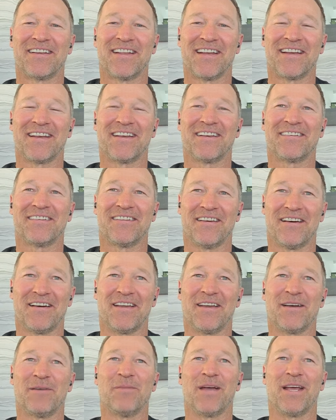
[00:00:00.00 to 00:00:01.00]
and then
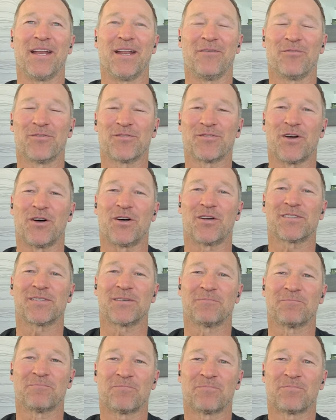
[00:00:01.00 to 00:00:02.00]
oh yeah, man, that was
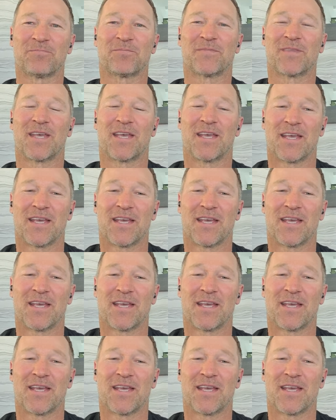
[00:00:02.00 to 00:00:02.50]
awesome.